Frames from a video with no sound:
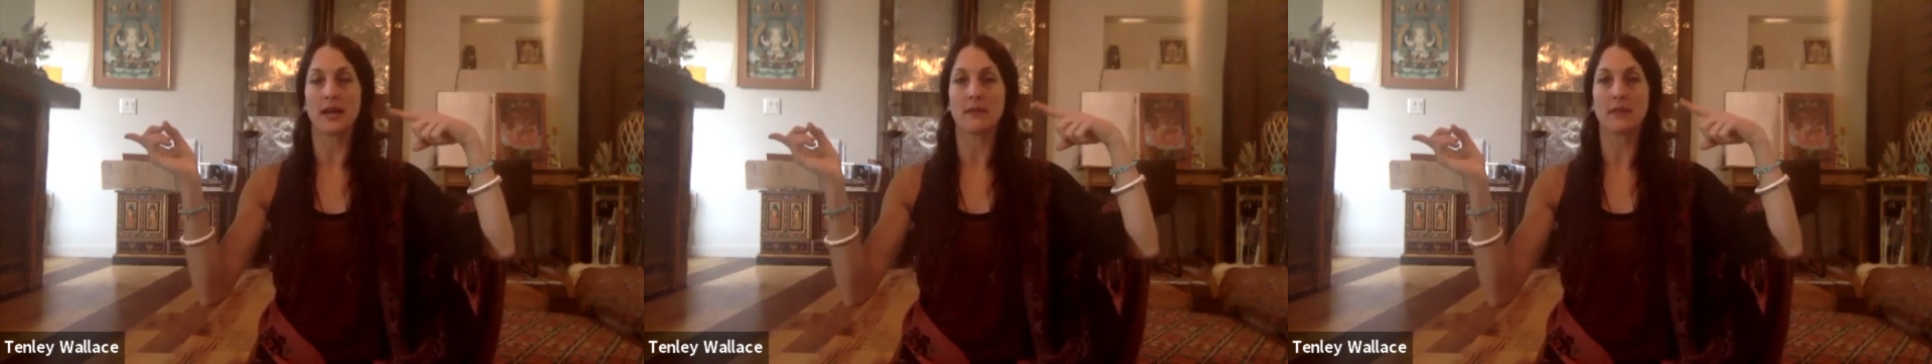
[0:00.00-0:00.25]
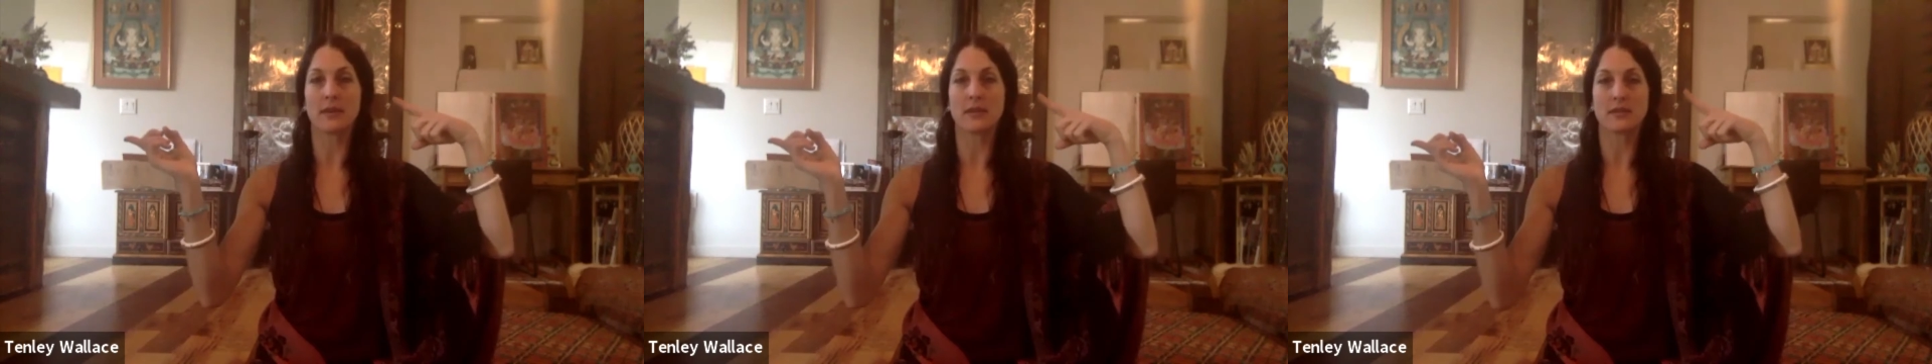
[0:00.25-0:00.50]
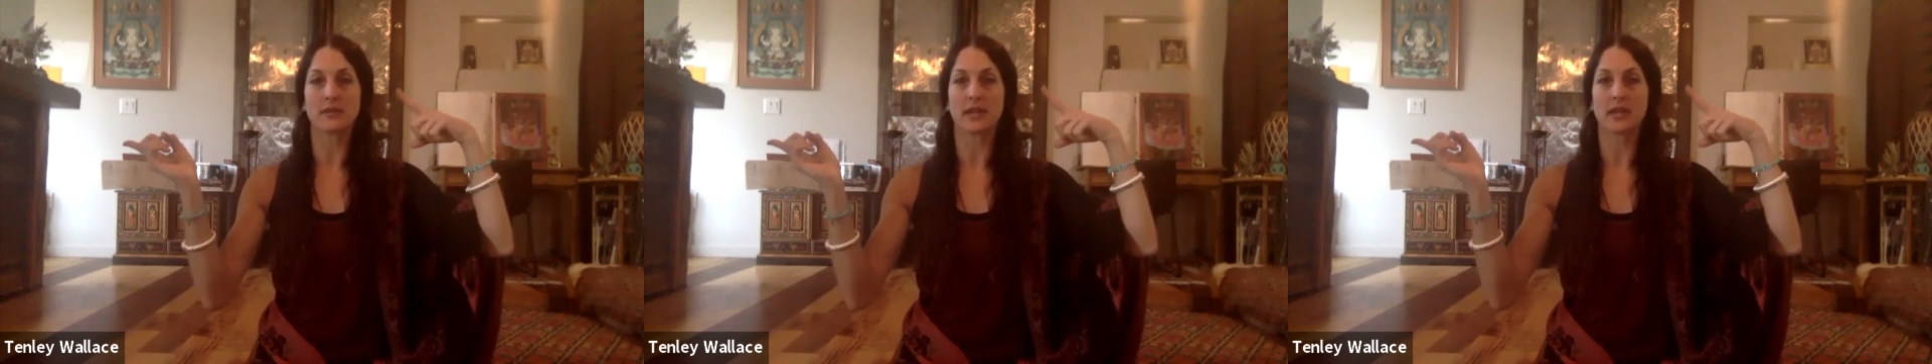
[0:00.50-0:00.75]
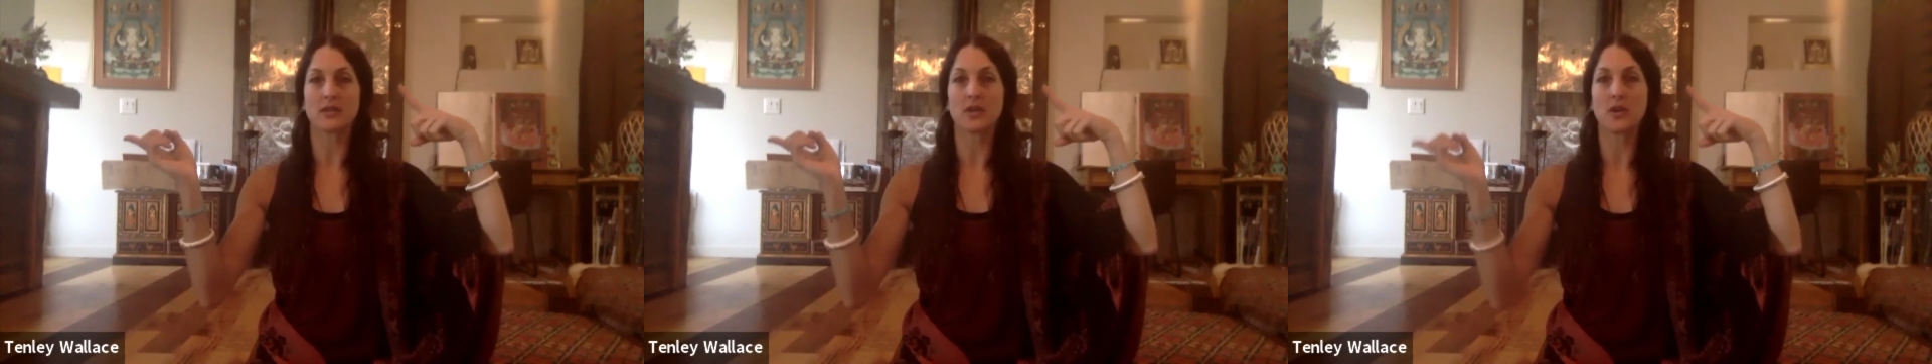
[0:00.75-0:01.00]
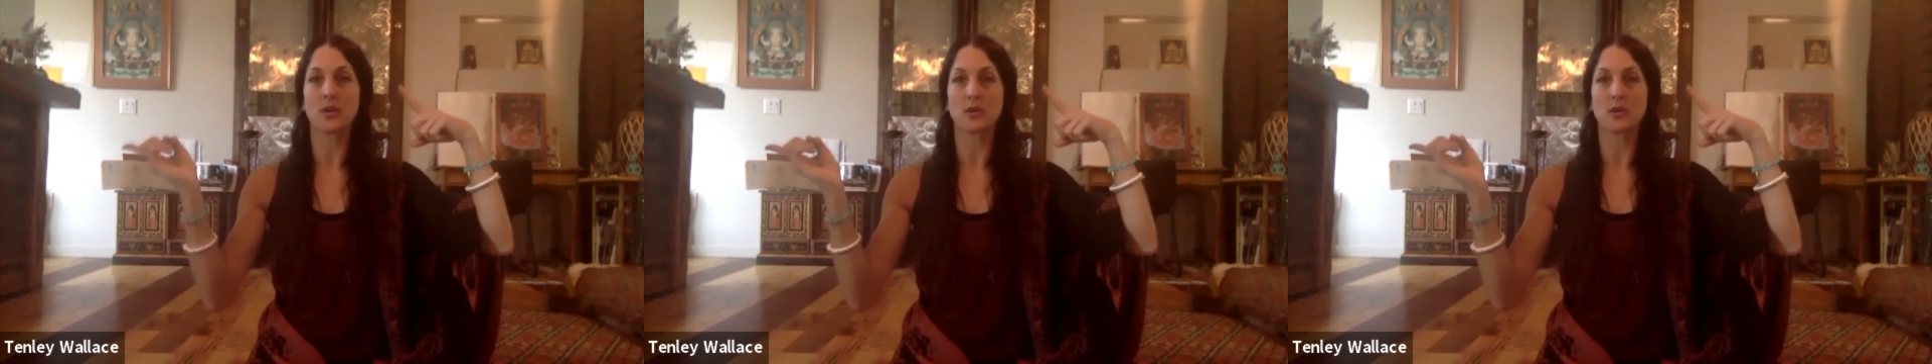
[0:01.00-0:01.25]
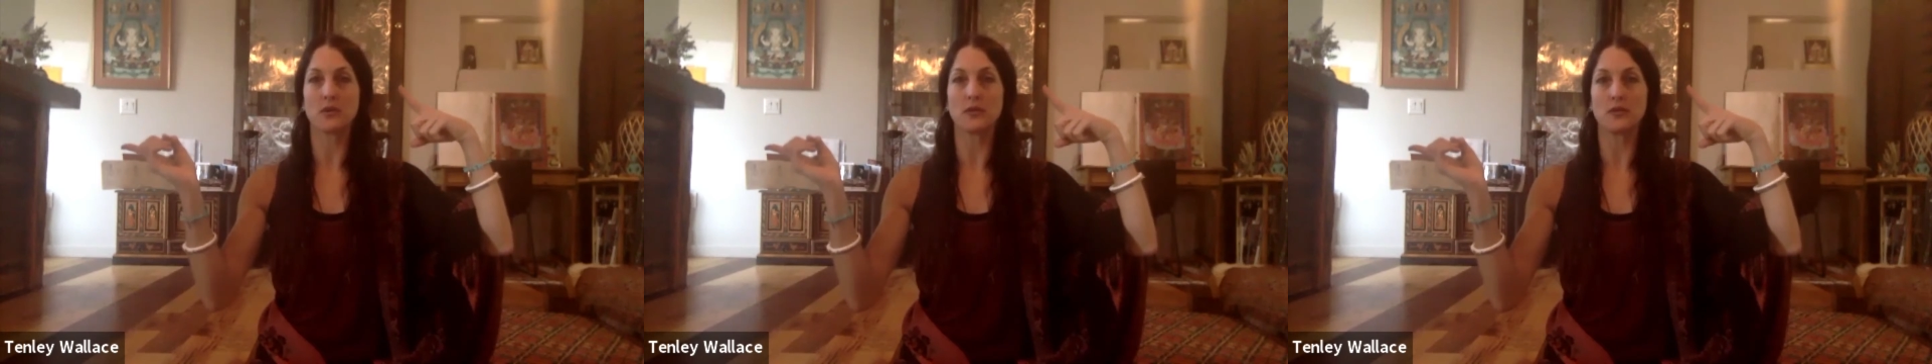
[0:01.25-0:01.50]
I must look like a
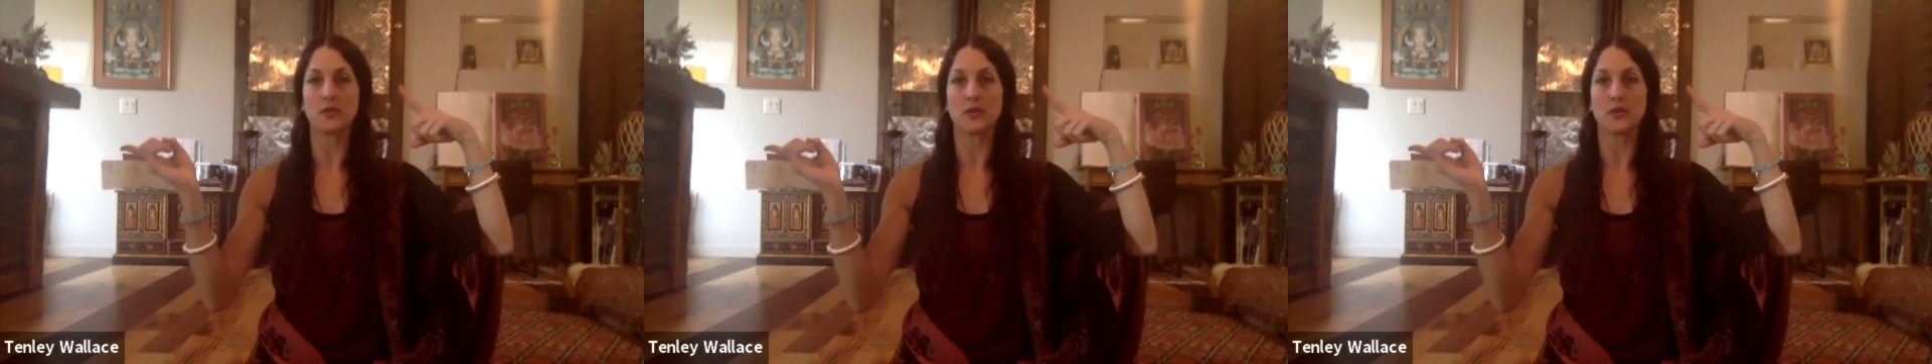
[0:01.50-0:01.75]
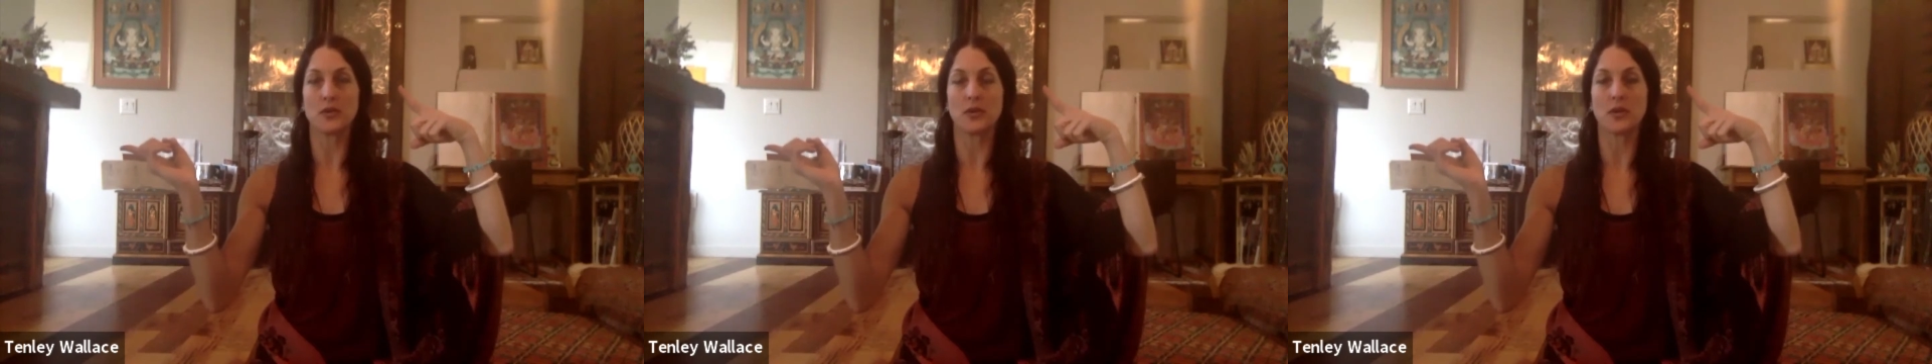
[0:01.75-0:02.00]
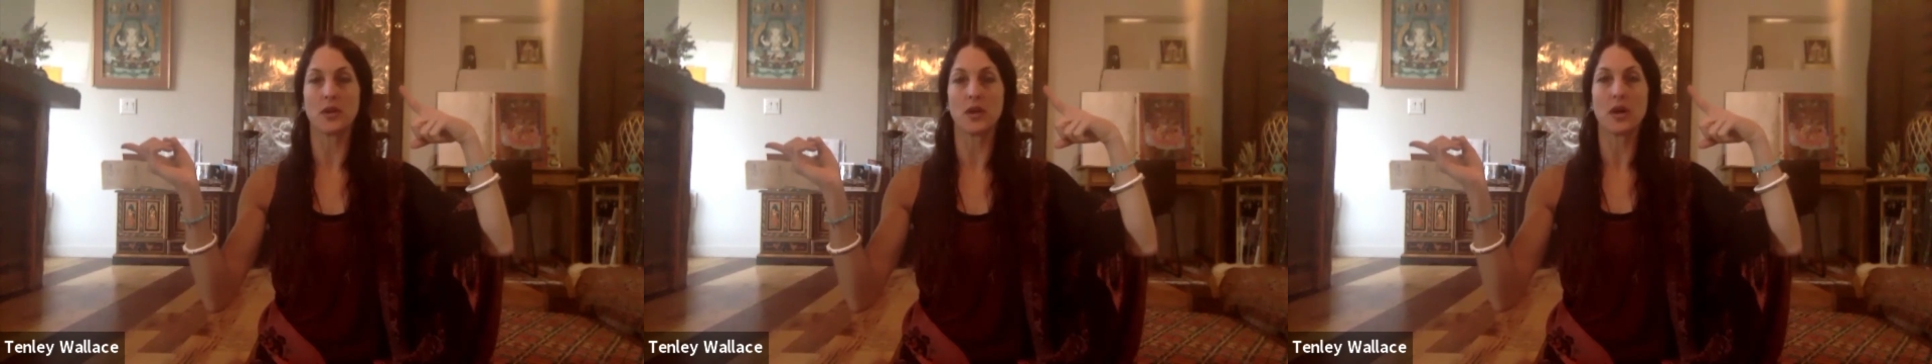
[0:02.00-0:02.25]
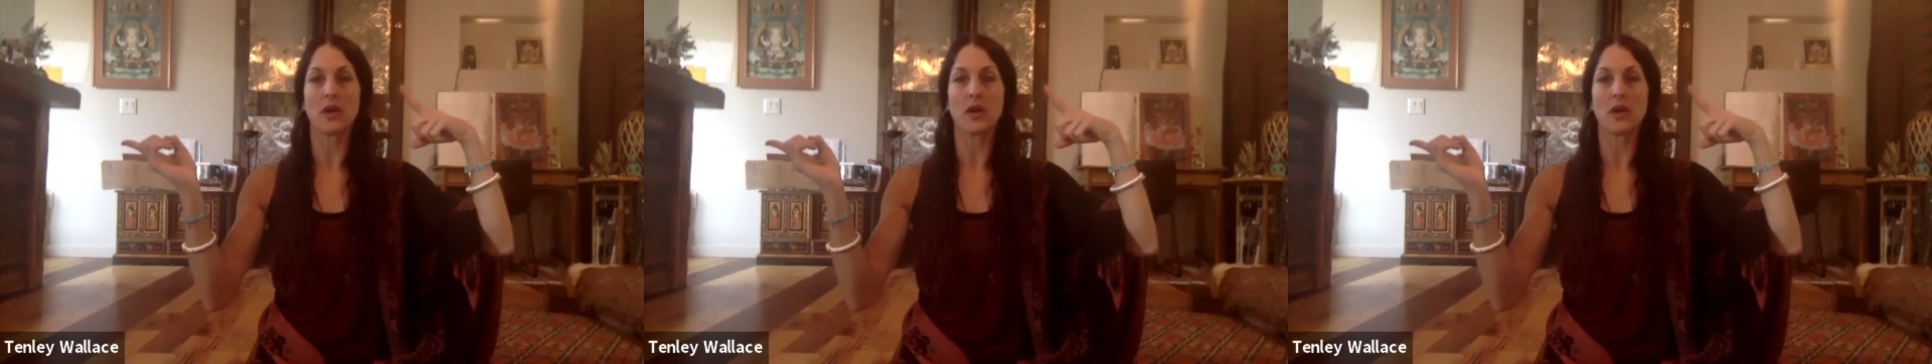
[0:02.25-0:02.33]
total fool,